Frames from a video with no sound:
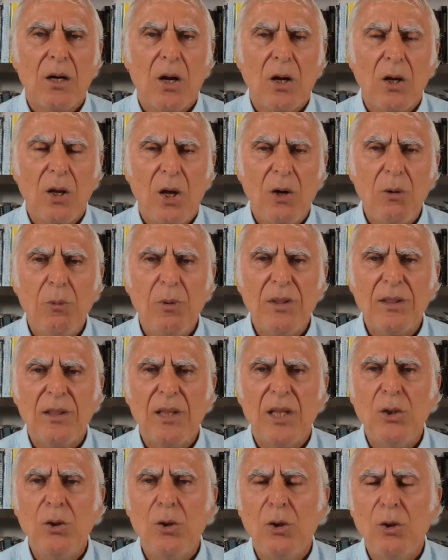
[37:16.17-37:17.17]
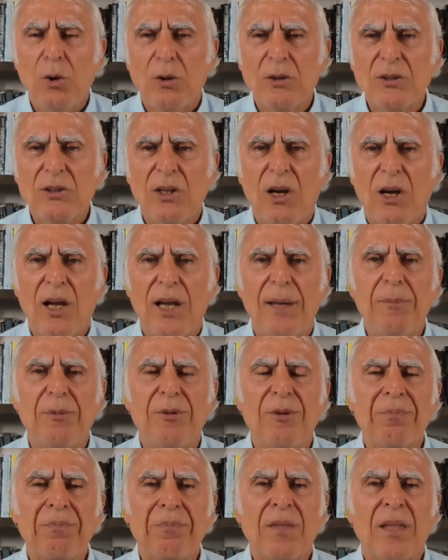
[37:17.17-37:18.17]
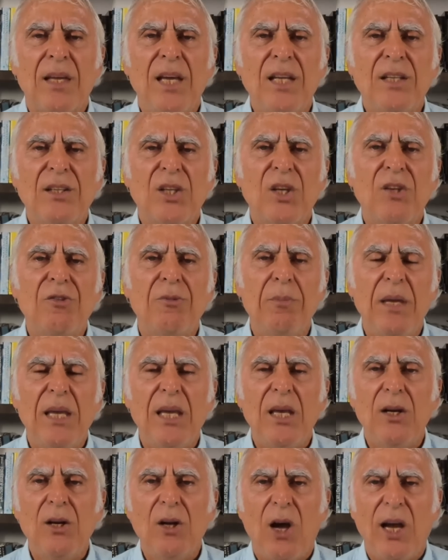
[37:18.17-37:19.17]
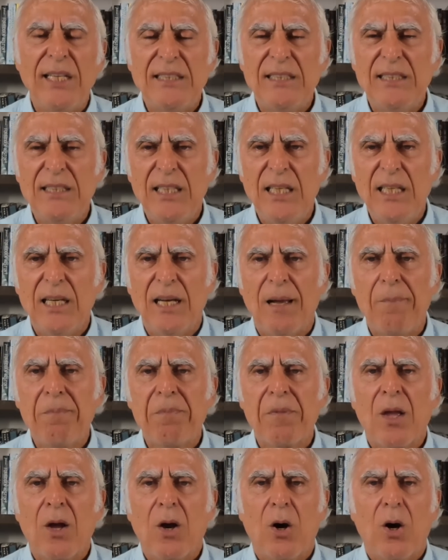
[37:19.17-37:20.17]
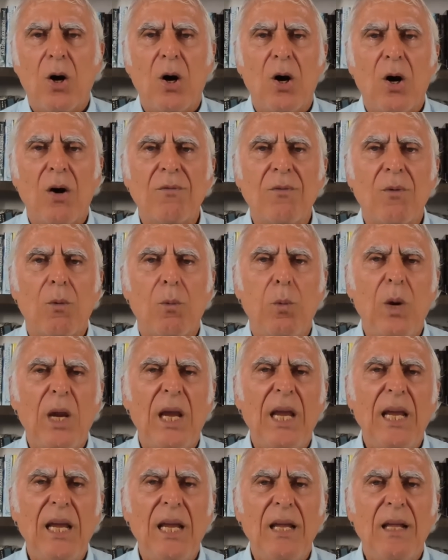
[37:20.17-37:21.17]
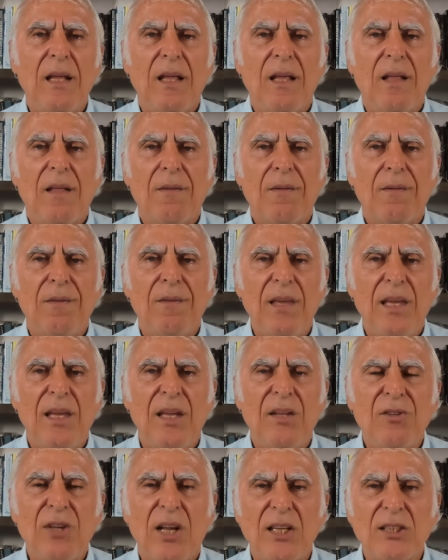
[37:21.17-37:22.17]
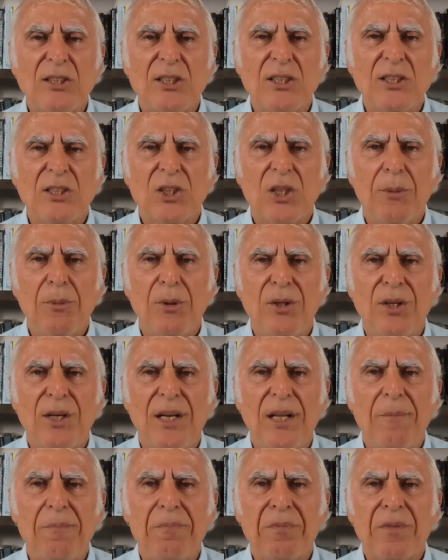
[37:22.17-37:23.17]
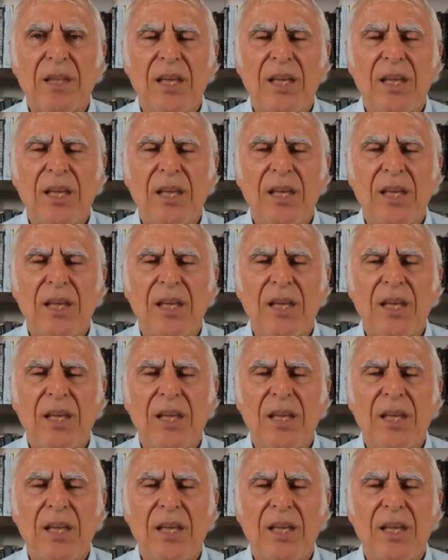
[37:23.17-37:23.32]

along with the New York Times, it gives me an idea of where the intelligence community